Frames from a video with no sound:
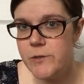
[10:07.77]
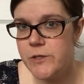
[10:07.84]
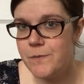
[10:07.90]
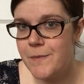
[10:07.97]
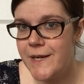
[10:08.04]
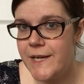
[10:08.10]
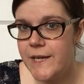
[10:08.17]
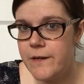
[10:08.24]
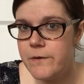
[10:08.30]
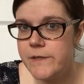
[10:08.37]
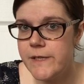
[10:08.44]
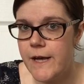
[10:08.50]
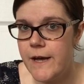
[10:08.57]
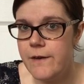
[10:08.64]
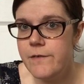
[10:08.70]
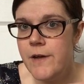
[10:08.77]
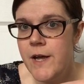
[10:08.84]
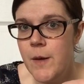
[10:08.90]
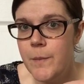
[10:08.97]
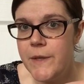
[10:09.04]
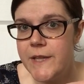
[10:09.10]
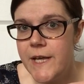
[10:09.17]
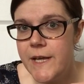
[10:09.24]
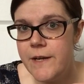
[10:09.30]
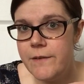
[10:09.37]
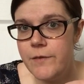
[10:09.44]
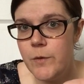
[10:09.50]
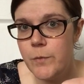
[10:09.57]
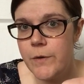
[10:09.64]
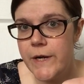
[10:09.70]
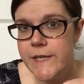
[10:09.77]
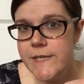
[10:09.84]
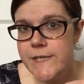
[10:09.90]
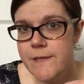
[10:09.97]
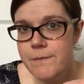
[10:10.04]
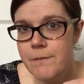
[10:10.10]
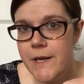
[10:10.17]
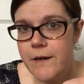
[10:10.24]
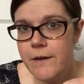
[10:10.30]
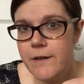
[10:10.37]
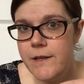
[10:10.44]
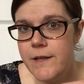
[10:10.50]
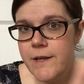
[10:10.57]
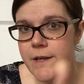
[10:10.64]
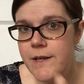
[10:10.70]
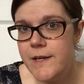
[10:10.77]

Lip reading: which my kiddos love, but then if you press the middle,